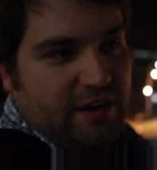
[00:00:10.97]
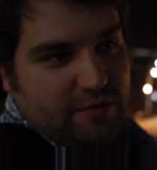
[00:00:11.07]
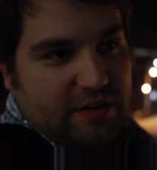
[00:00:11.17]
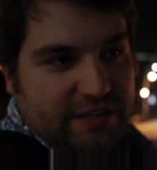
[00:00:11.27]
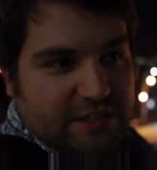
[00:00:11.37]

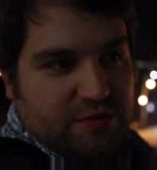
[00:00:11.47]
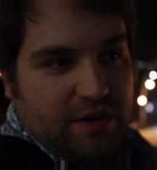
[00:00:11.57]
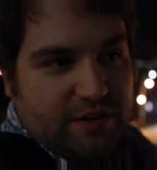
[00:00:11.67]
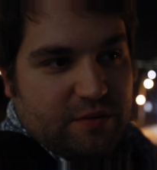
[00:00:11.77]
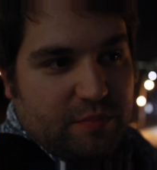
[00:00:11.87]
You really just
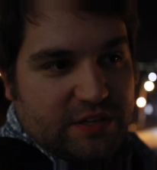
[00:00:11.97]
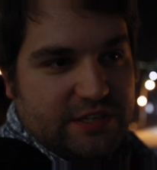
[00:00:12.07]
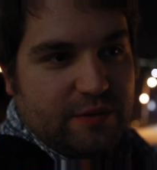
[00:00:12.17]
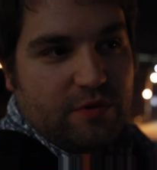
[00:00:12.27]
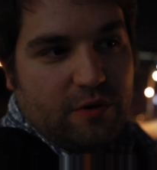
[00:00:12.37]
want to
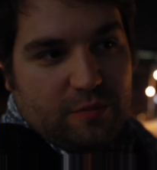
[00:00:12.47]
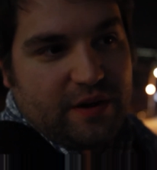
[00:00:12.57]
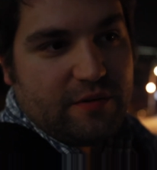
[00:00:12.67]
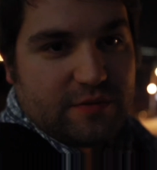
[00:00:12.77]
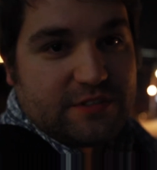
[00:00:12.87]
bust up,
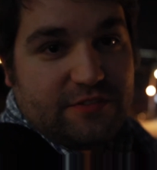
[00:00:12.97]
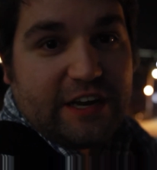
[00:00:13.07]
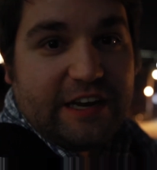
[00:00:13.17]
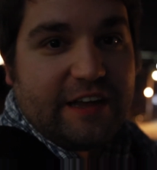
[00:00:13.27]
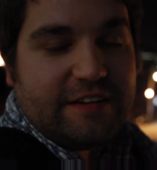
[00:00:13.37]
open everyone's
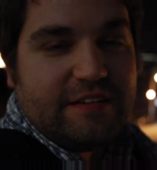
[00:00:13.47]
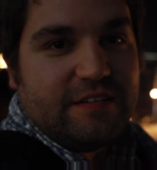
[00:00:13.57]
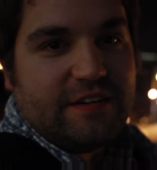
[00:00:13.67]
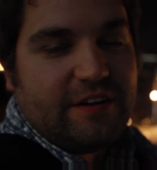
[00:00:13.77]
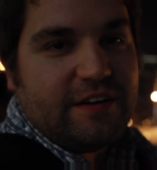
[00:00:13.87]
fucking head.
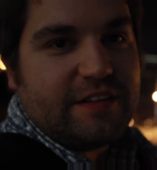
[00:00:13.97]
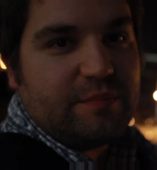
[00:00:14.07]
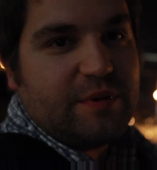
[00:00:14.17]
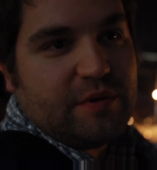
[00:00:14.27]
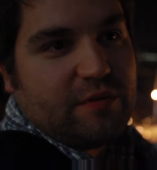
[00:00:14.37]
And I
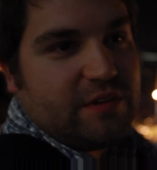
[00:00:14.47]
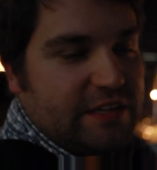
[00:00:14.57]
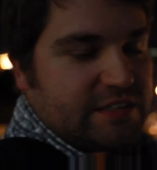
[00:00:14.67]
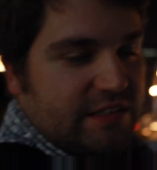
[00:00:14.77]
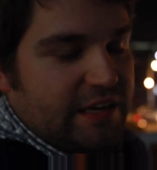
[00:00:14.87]
think people can
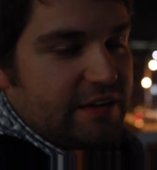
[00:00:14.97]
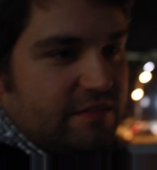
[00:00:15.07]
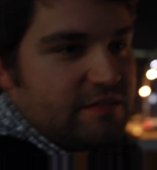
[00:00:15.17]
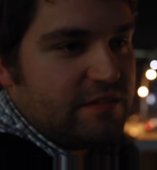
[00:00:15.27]
relate to that.